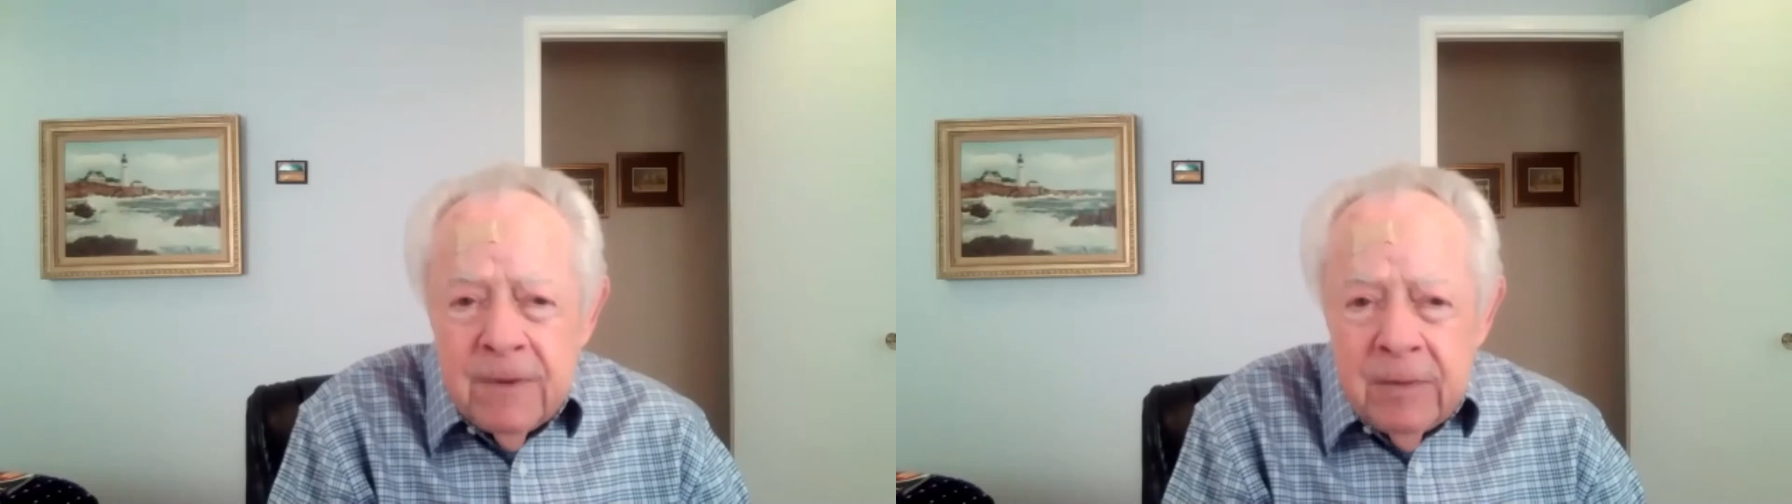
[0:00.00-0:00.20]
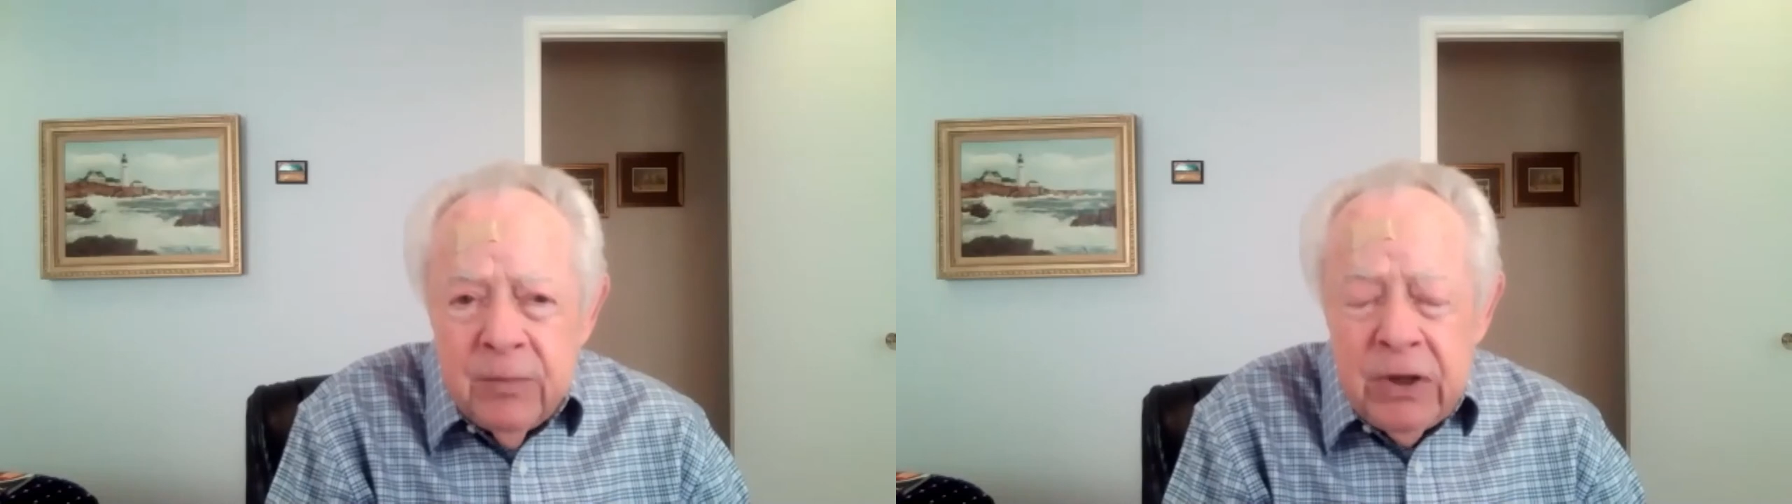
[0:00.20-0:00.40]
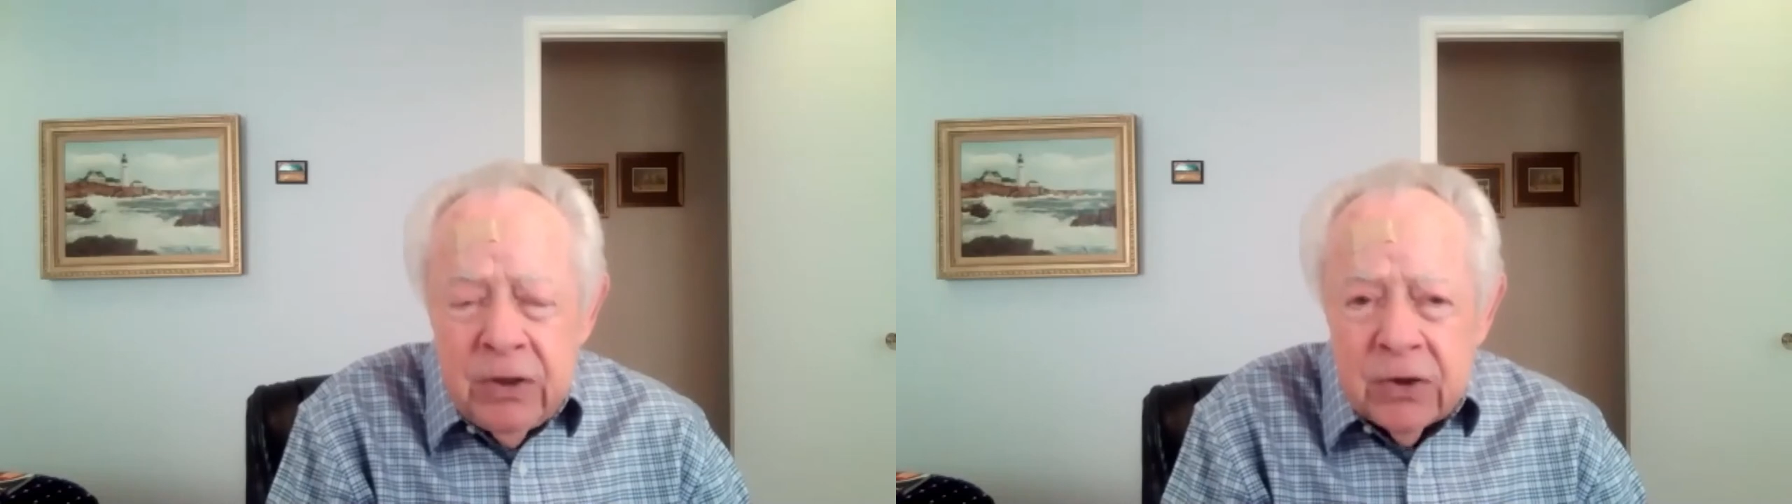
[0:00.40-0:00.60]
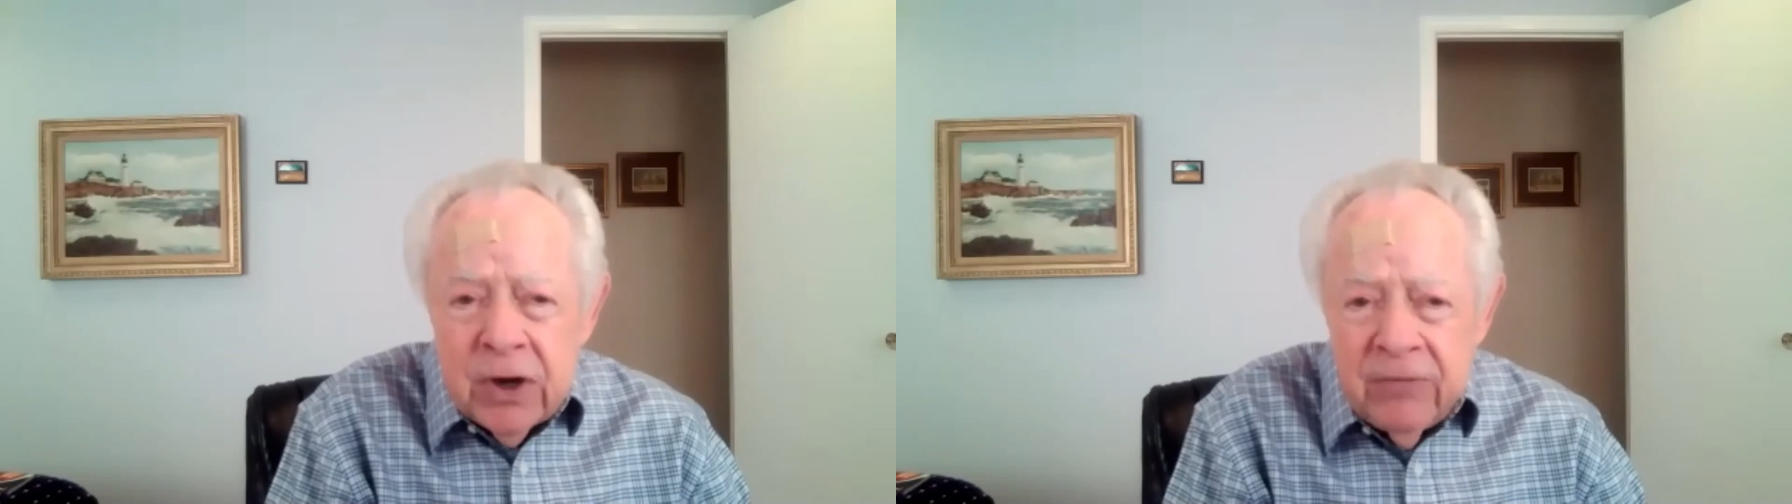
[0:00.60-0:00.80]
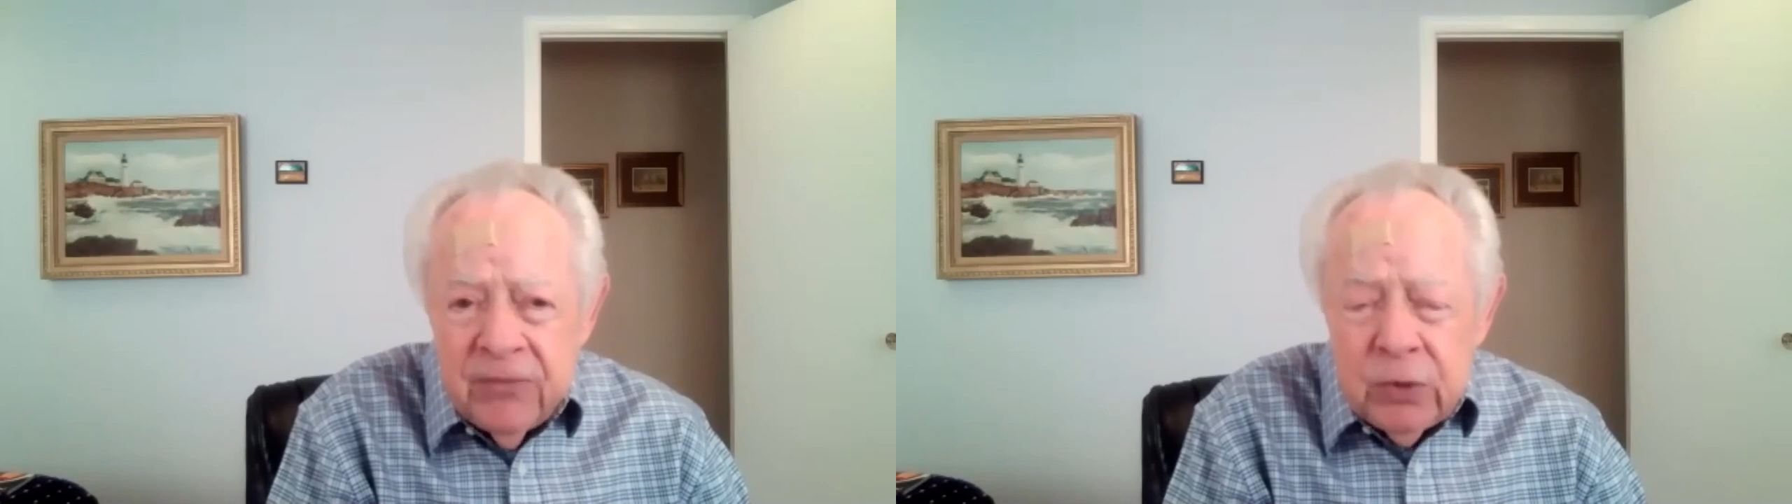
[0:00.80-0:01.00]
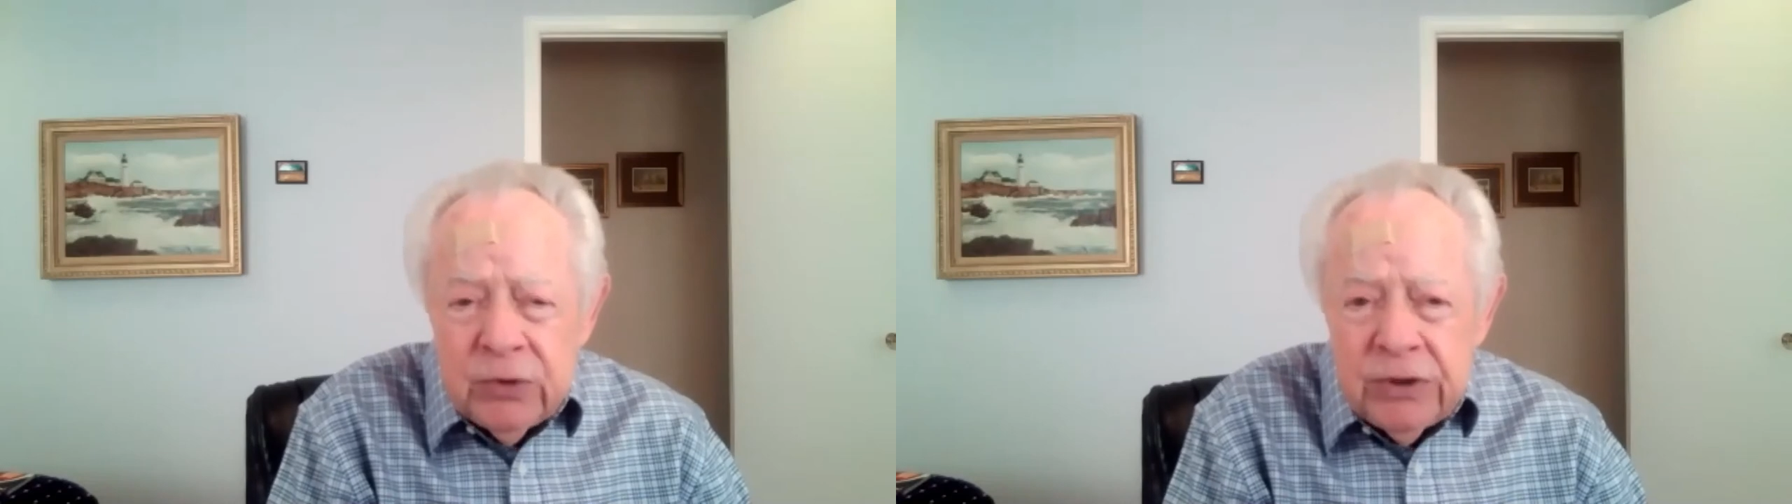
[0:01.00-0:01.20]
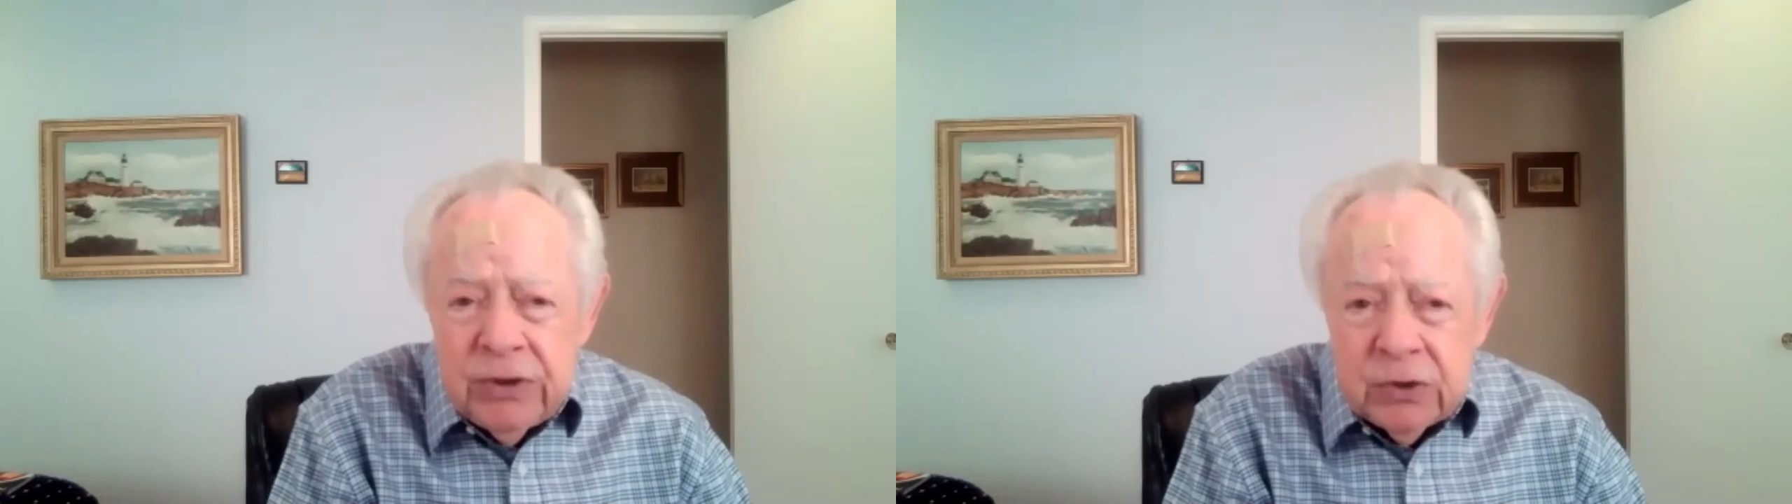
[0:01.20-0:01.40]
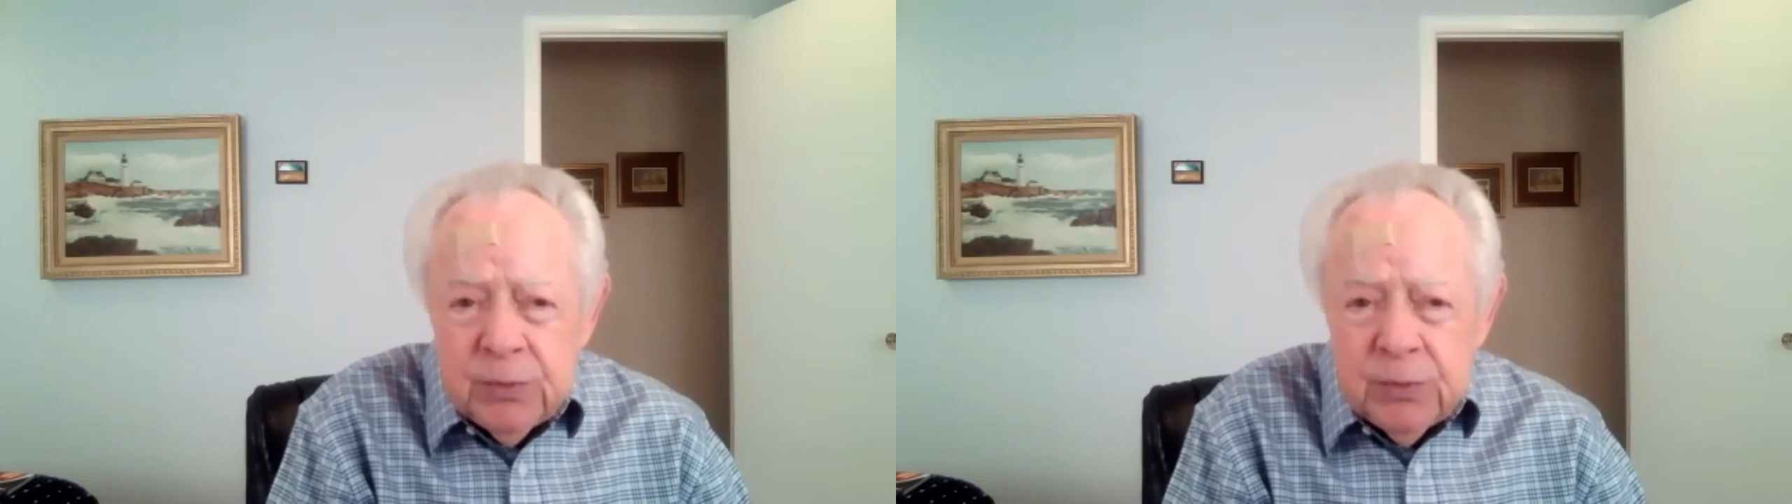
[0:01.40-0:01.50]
be refugees,